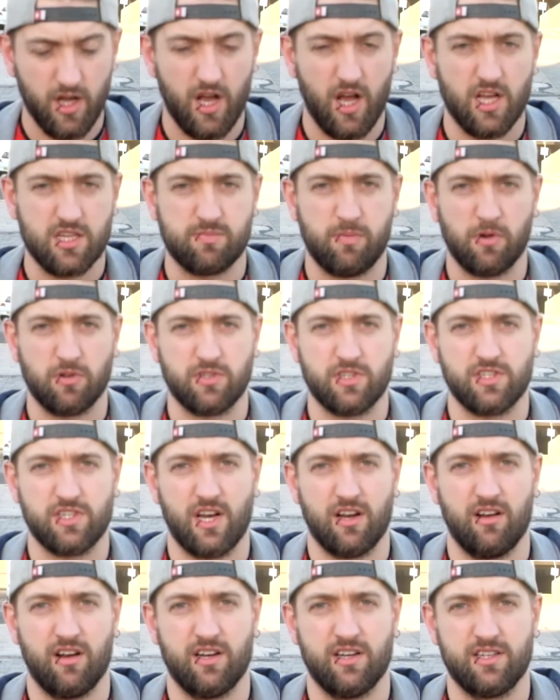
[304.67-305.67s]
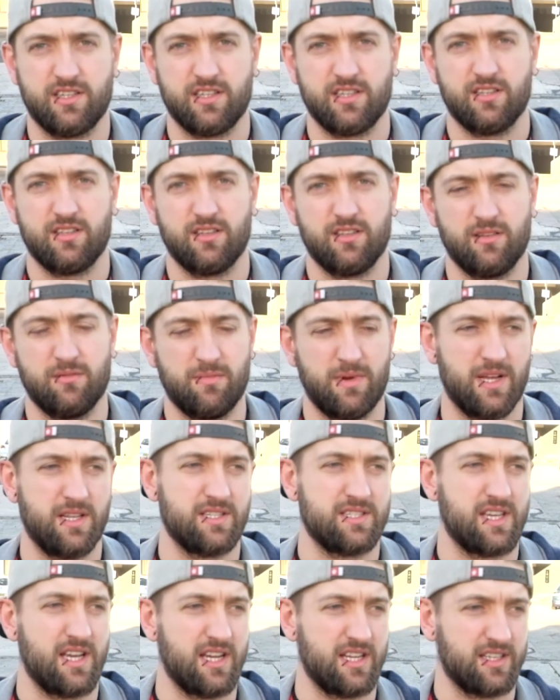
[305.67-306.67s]
I spoke to Jared, the
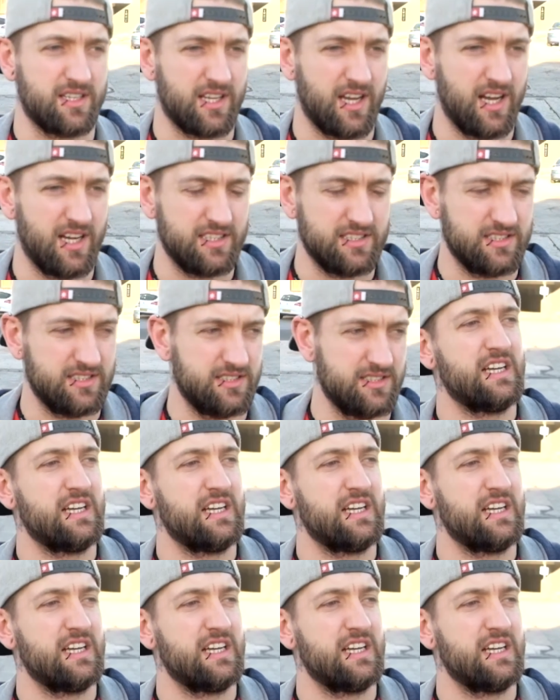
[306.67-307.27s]
Abenzi guy.